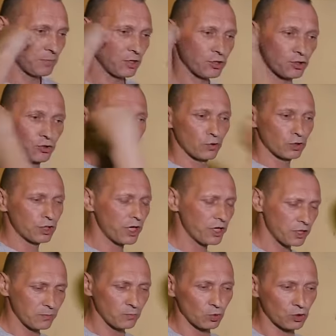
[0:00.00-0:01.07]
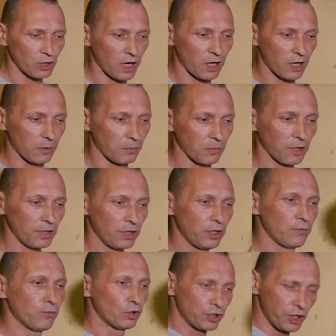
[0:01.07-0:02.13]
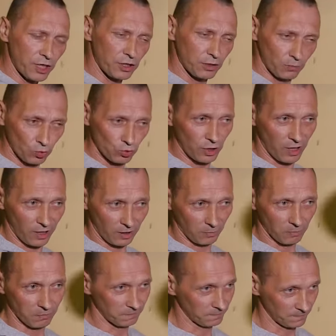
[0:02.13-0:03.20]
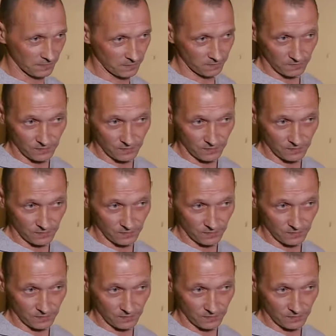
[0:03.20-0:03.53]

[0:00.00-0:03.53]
The difference between this punch and this punch is small.